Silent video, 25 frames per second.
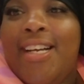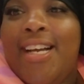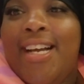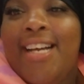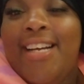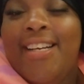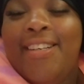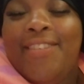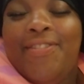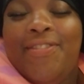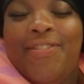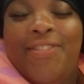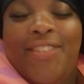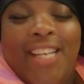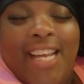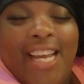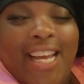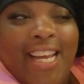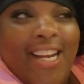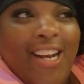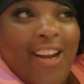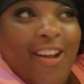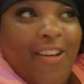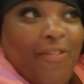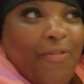I've
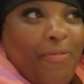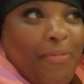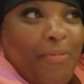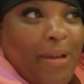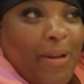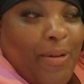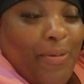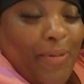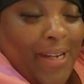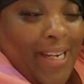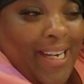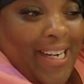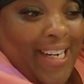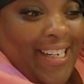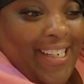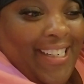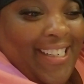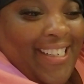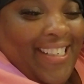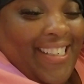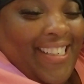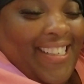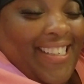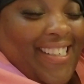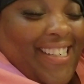taken off my wig.
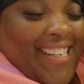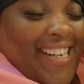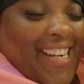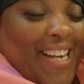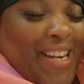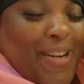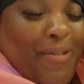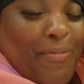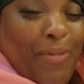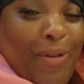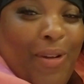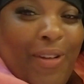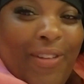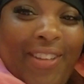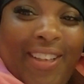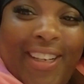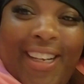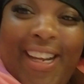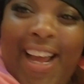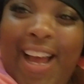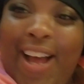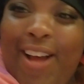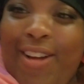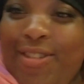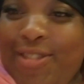I'm on the
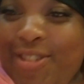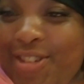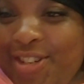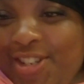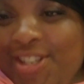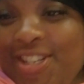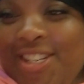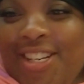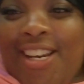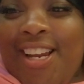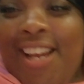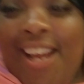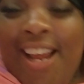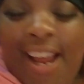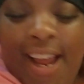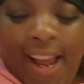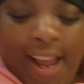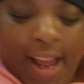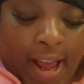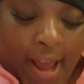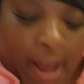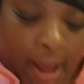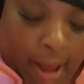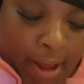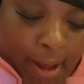couch.
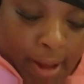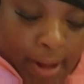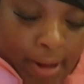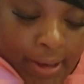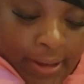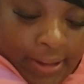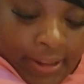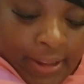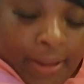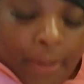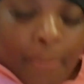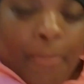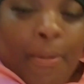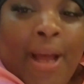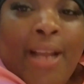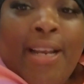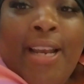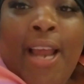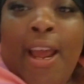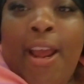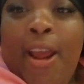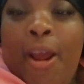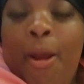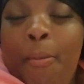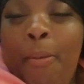My
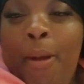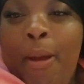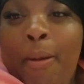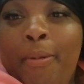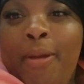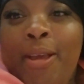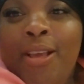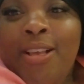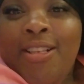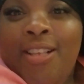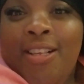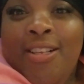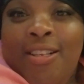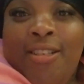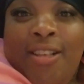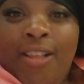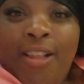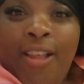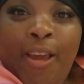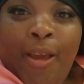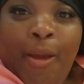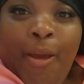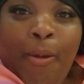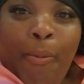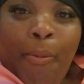daycare baby is
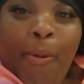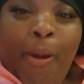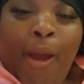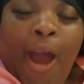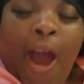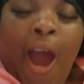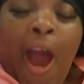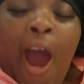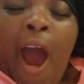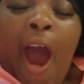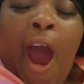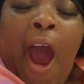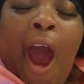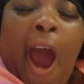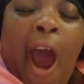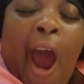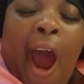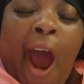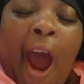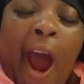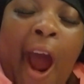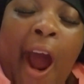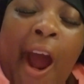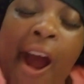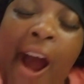asleep.
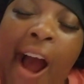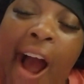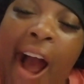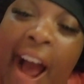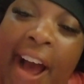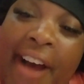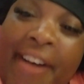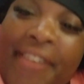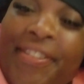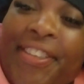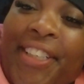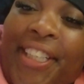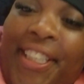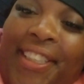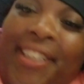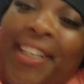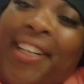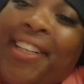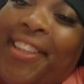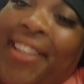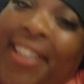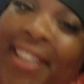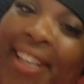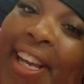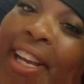I have done
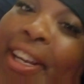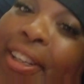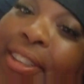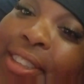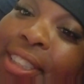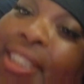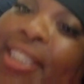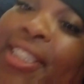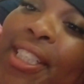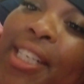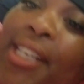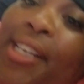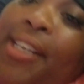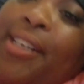nothing else